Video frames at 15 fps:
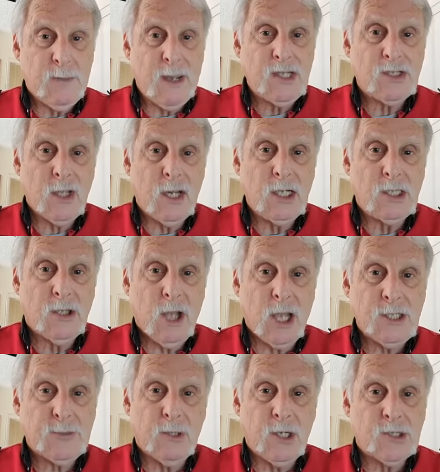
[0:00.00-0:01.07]
based on
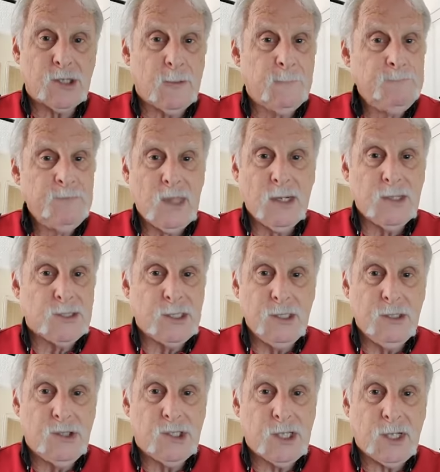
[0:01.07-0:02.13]
exhaust pressure. And so
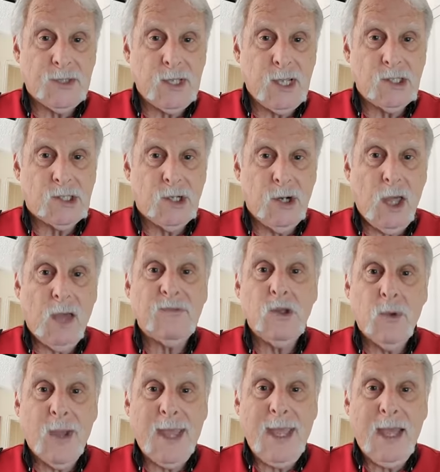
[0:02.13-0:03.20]
you shut the engine off,
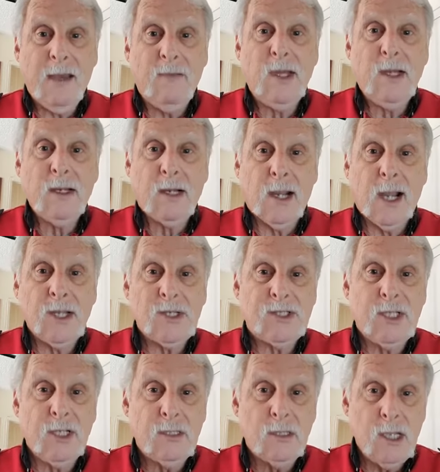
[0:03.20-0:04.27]
you have
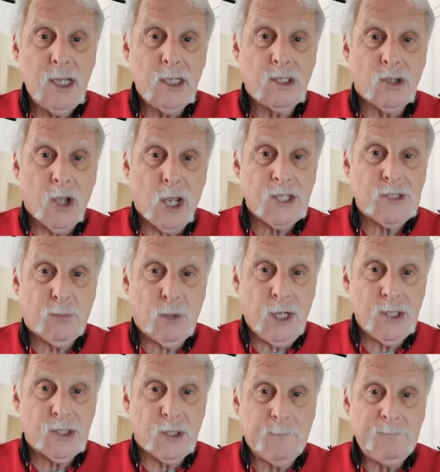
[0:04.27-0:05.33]
constant exhaust
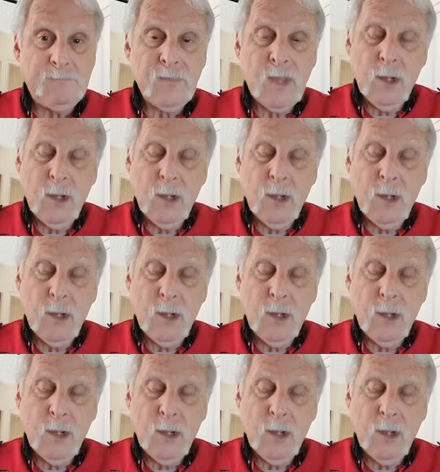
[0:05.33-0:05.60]
pressure.